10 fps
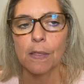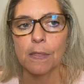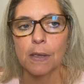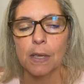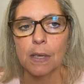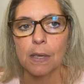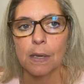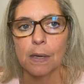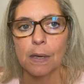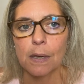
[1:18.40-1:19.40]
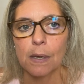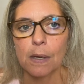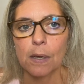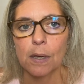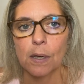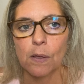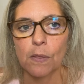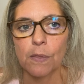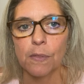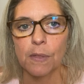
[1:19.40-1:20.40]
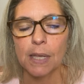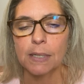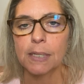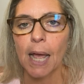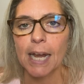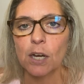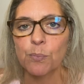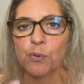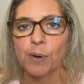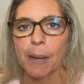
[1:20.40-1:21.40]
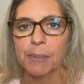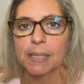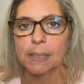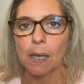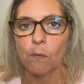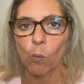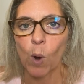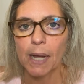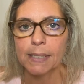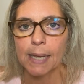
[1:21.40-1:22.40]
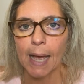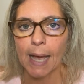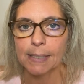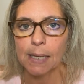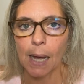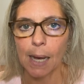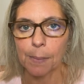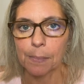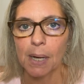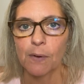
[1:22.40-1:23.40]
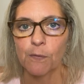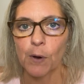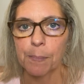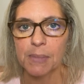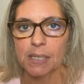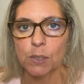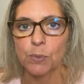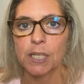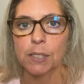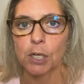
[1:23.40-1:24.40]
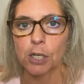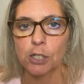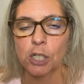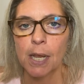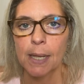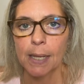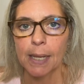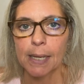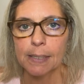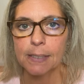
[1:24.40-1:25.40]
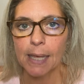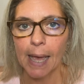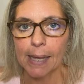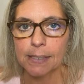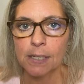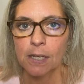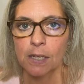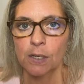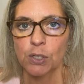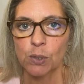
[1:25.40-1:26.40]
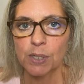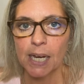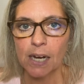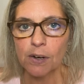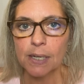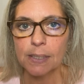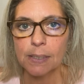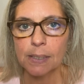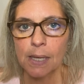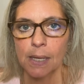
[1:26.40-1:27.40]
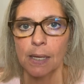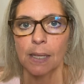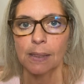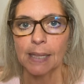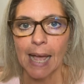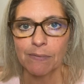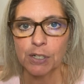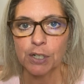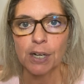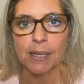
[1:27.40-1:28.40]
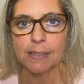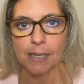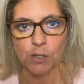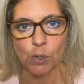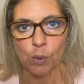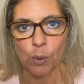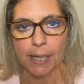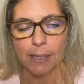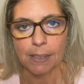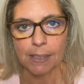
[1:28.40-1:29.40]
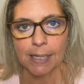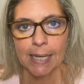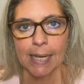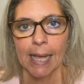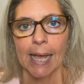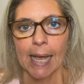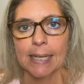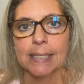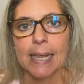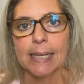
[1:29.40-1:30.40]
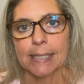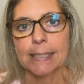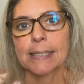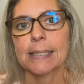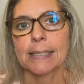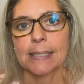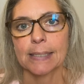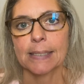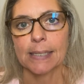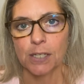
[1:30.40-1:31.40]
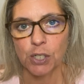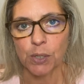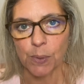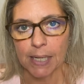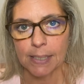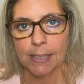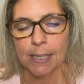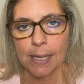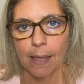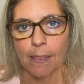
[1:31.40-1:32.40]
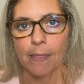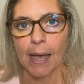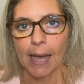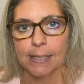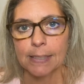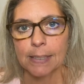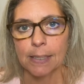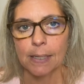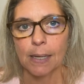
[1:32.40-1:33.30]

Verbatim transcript: the, the entire premise of what has come from this research is that doTERRA's lavender essential oil has a consistency to it that